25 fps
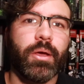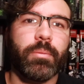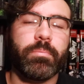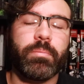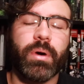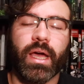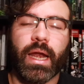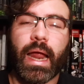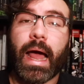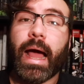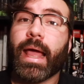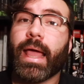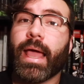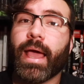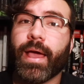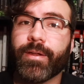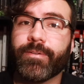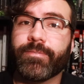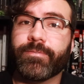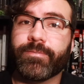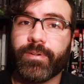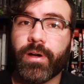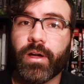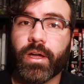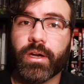but I
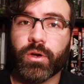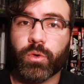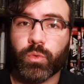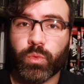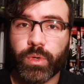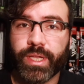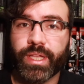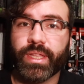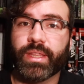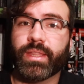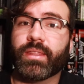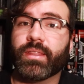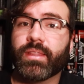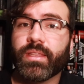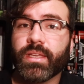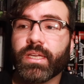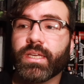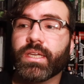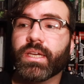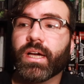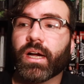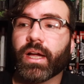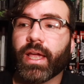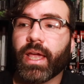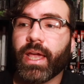had fun with the
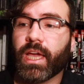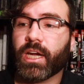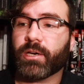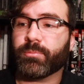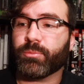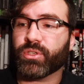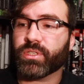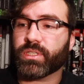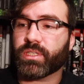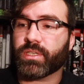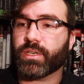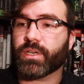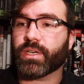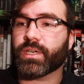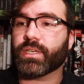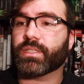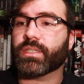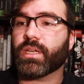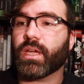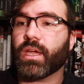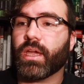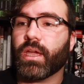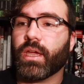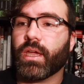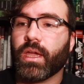Young Animal series.